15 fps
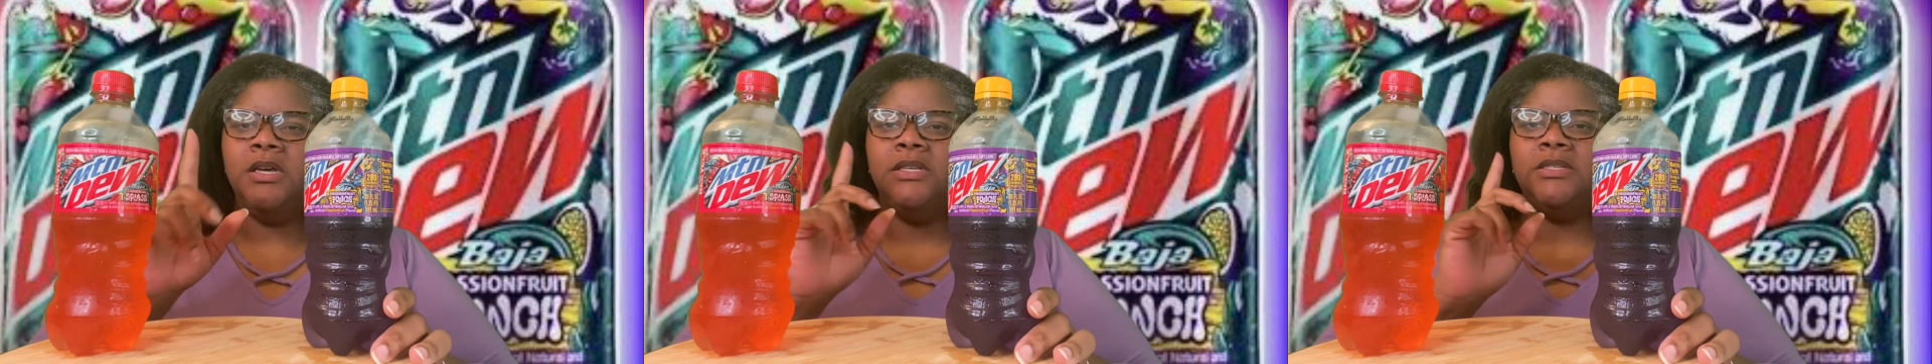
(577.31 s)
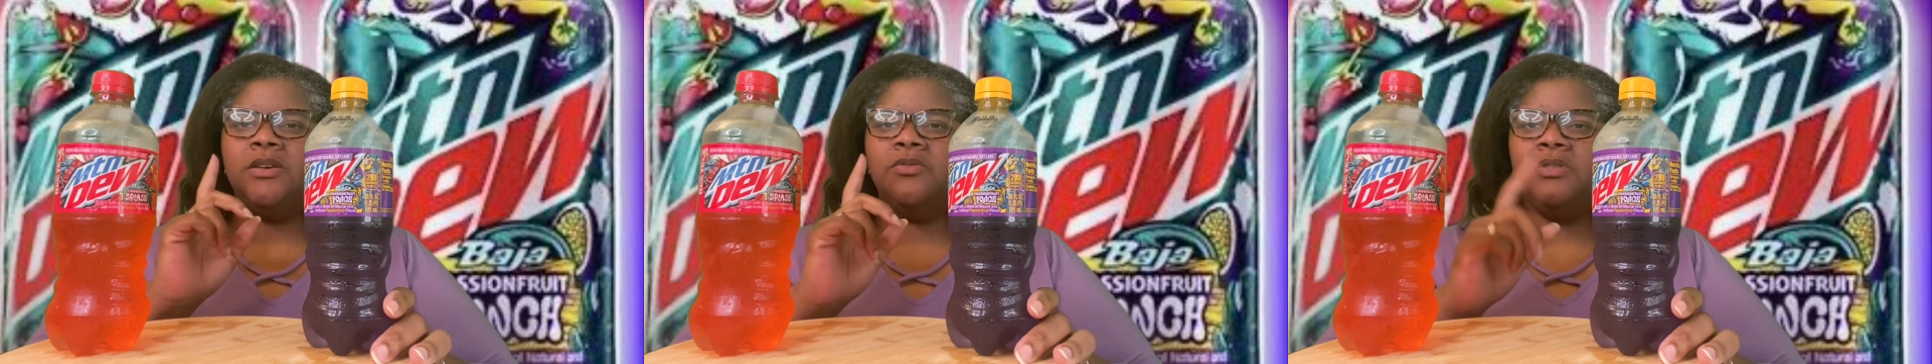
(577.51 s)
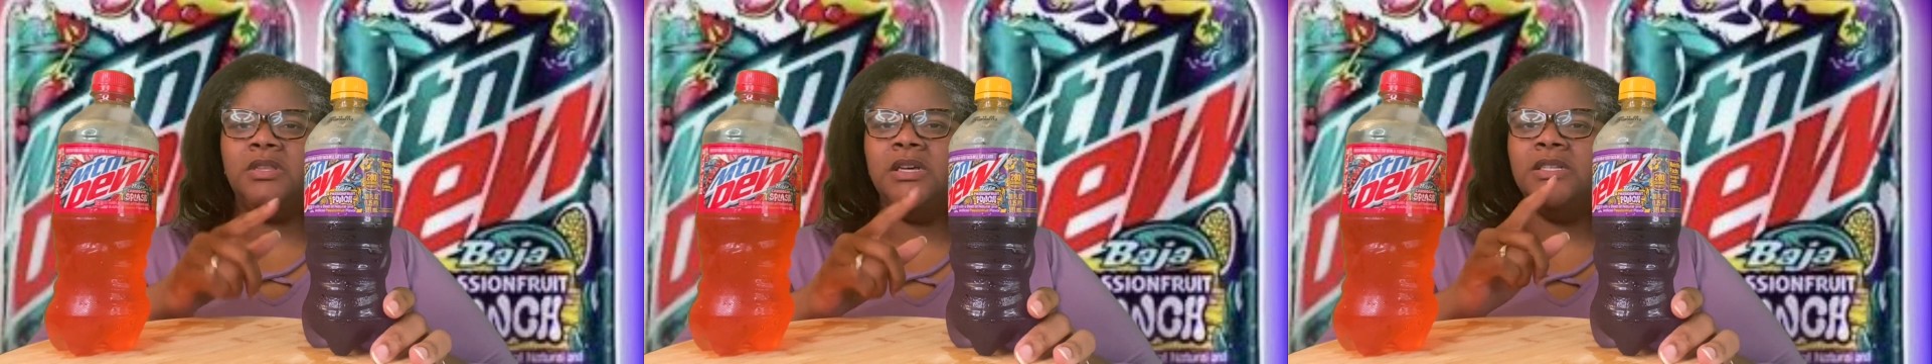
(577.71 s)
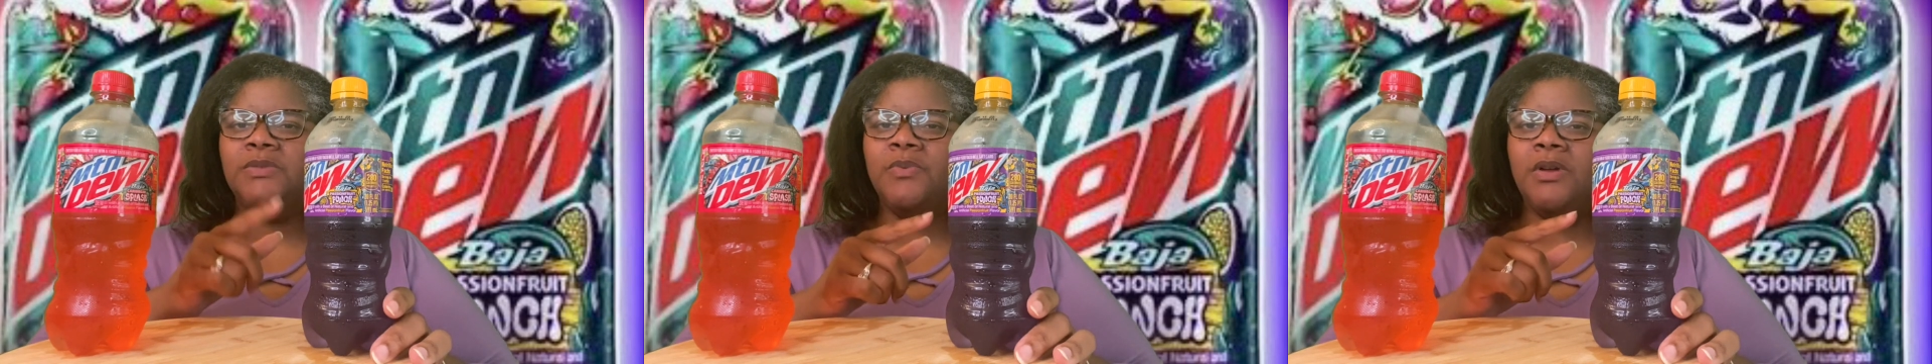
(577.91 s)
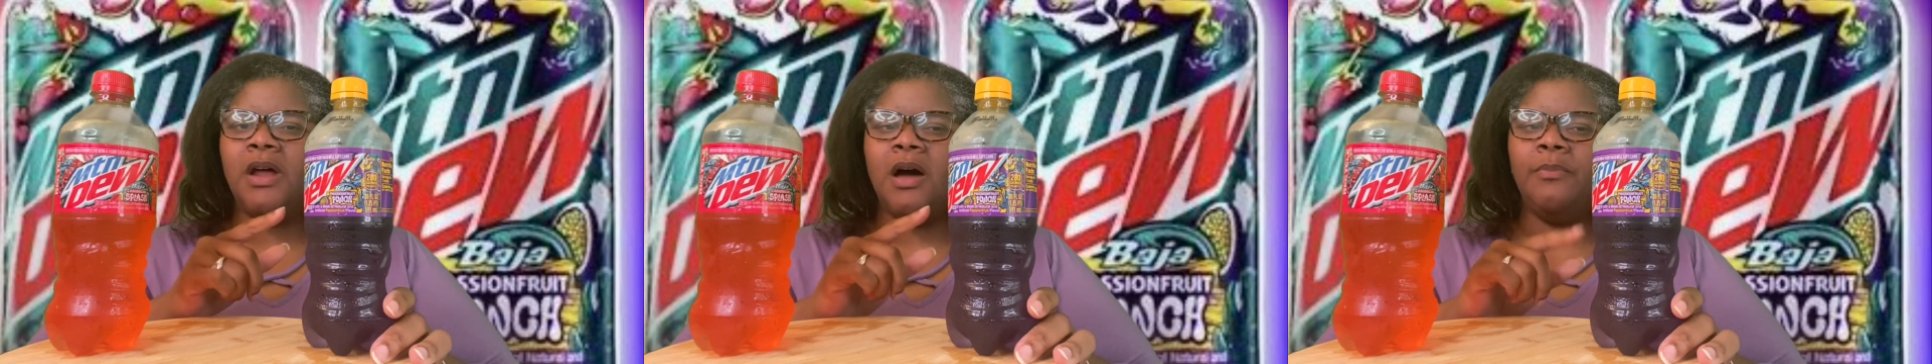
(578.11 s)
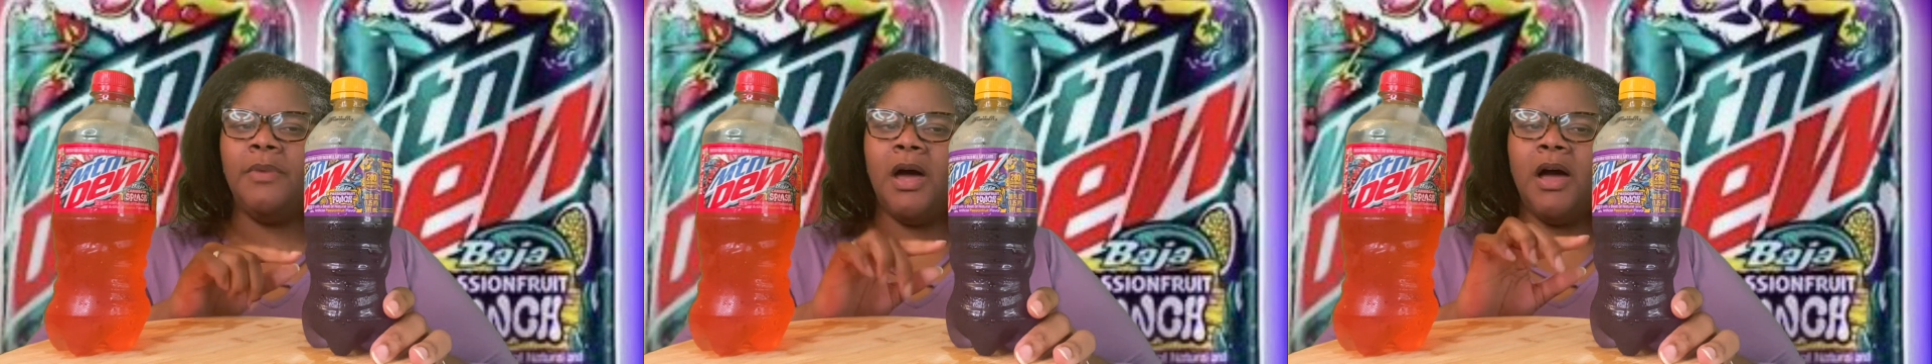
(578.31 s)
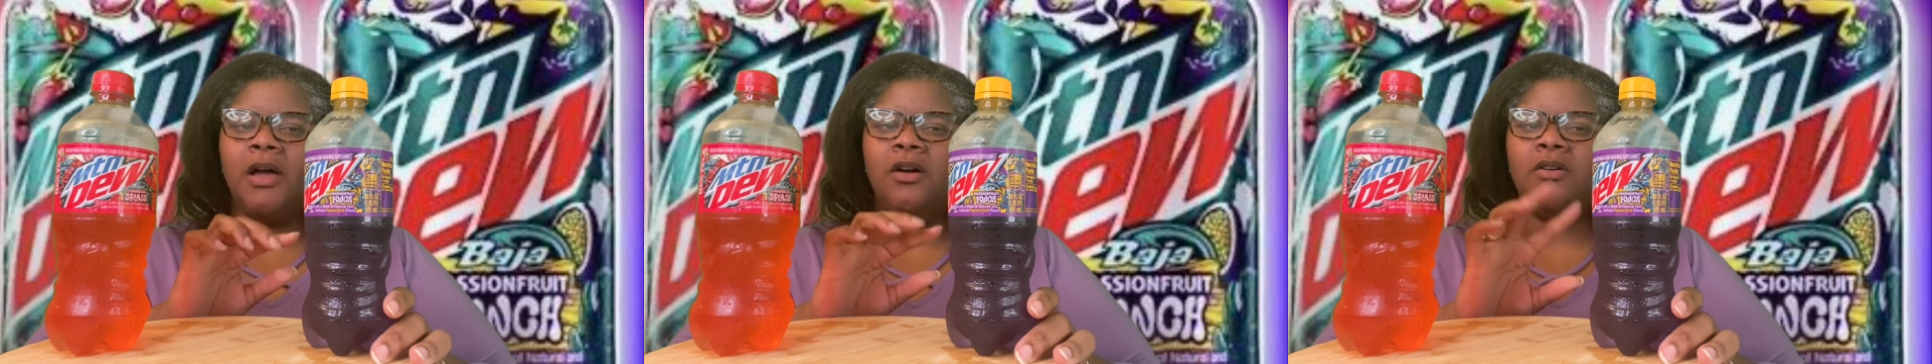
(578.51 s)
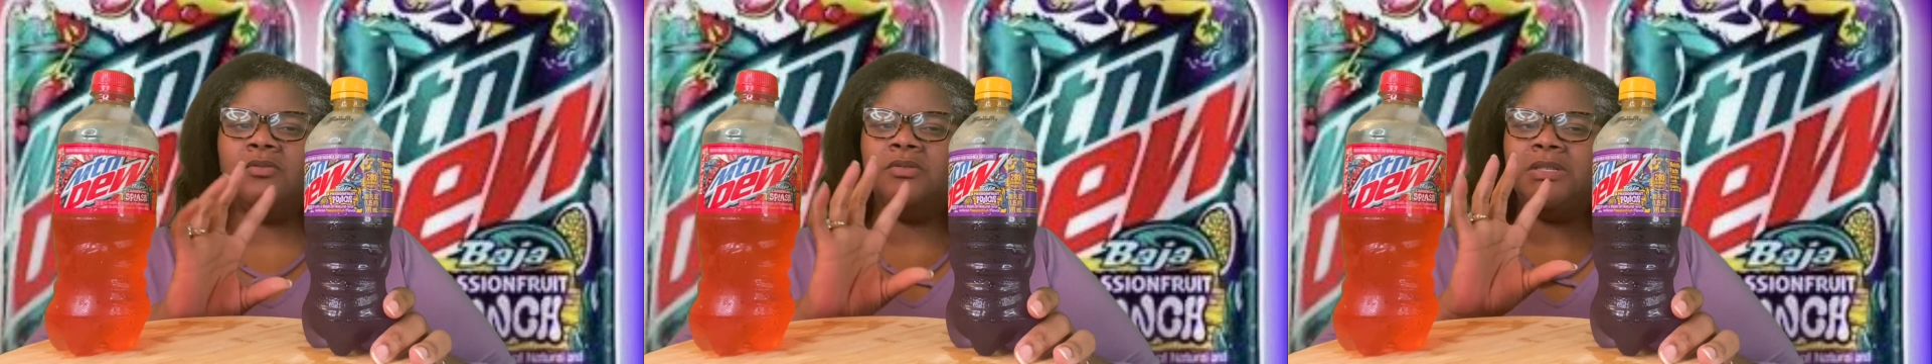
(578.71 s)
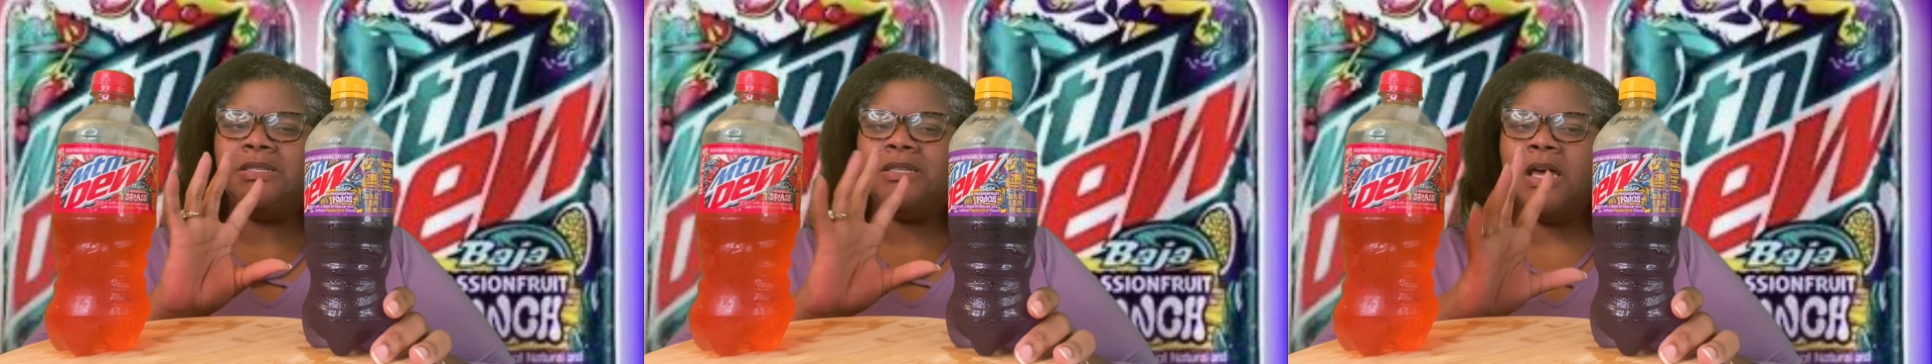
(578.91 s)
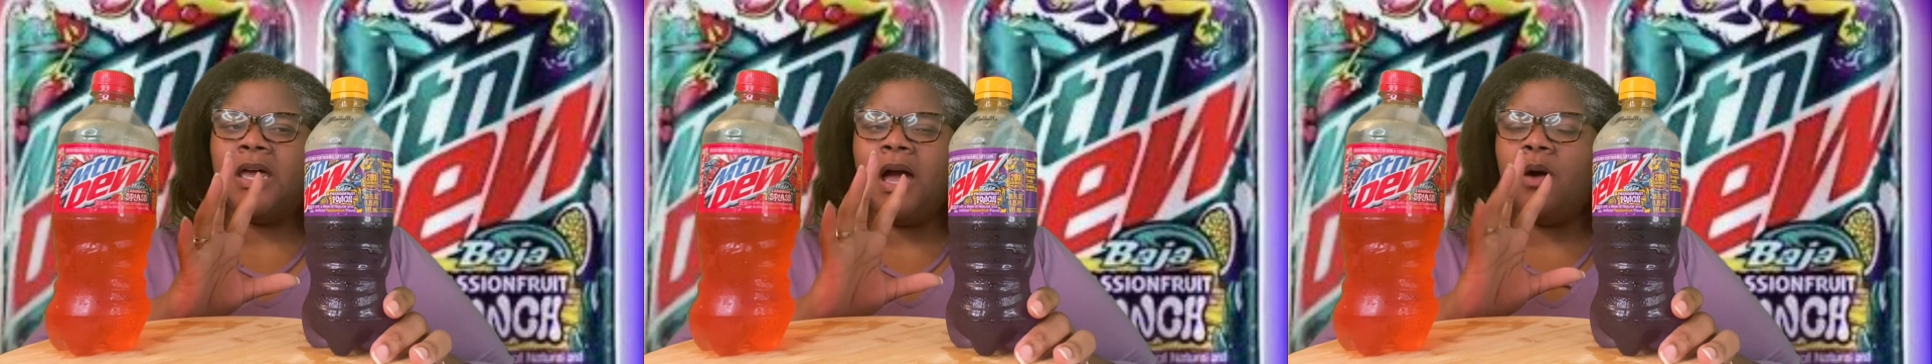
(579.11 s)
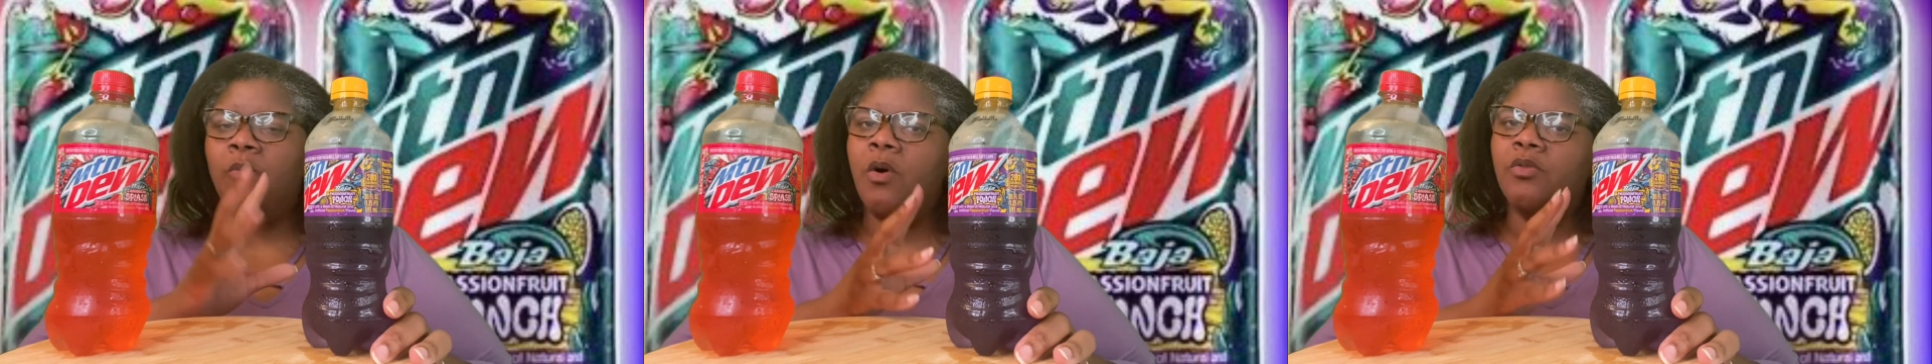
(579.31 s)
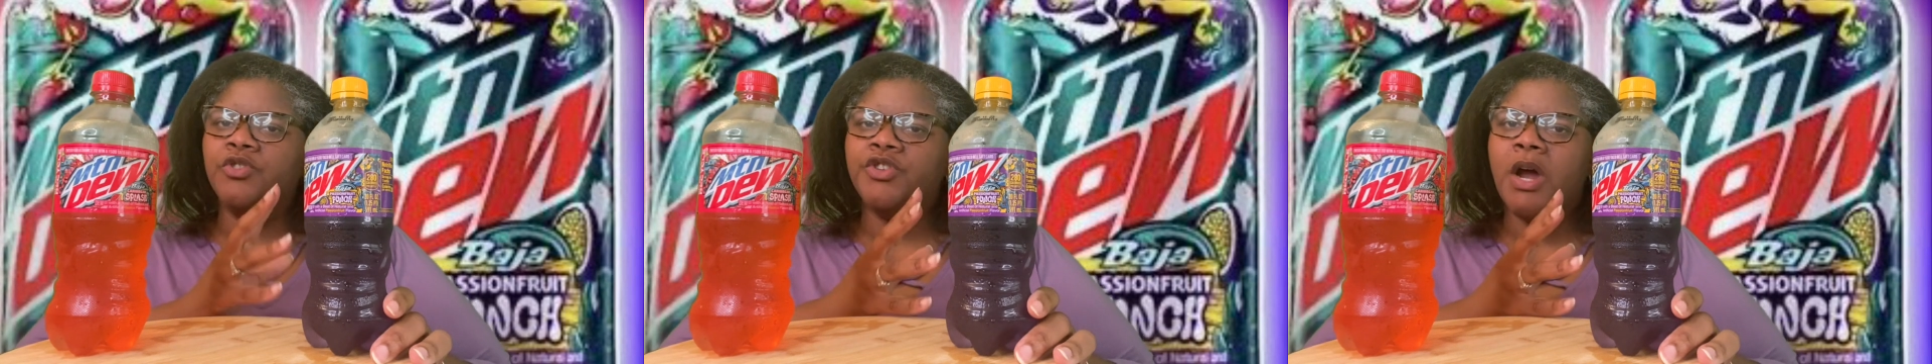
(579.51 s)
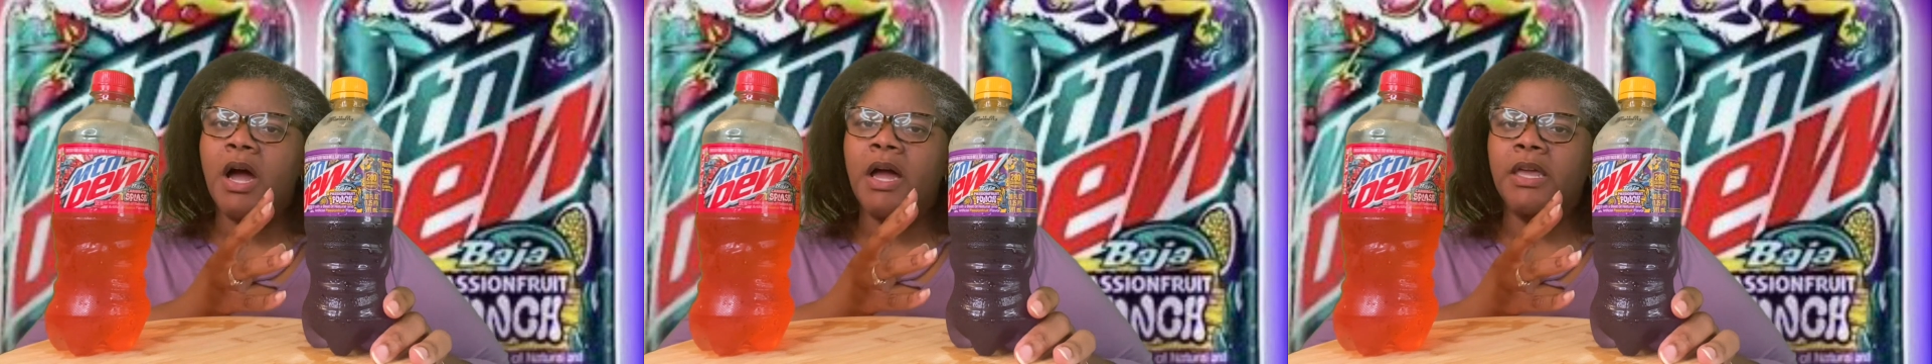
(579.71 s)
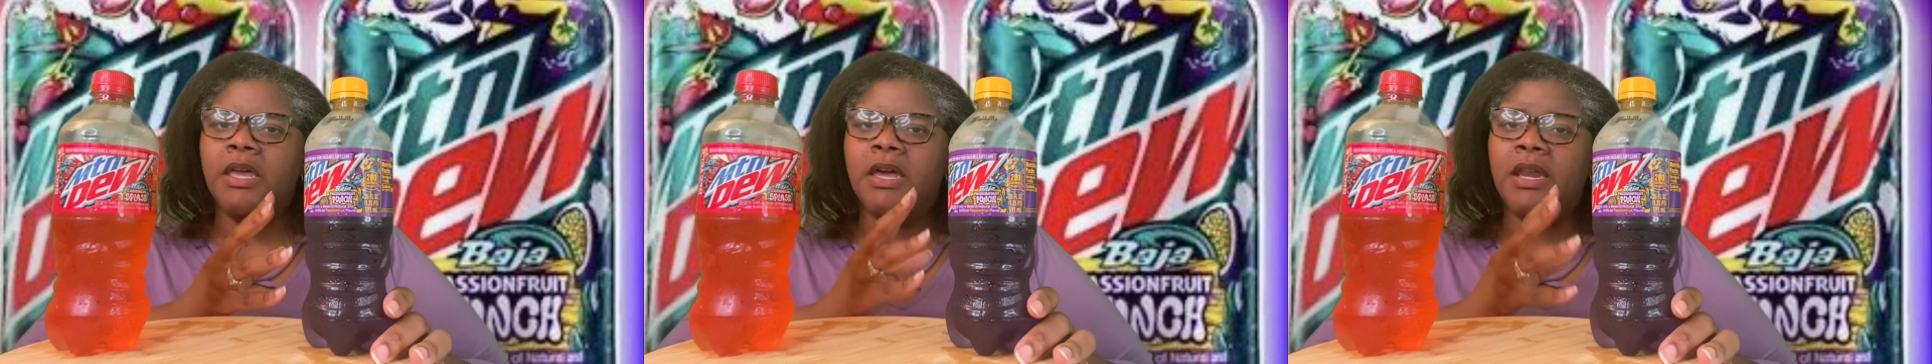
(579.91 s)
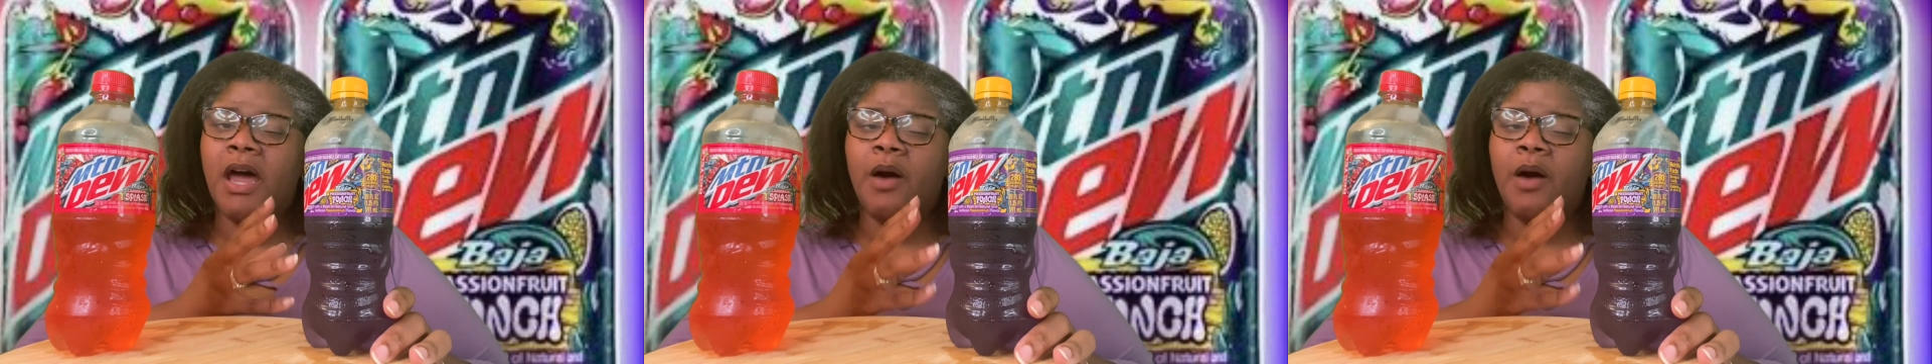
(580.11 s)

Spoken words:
So this one, I'm not going to say I won't try again.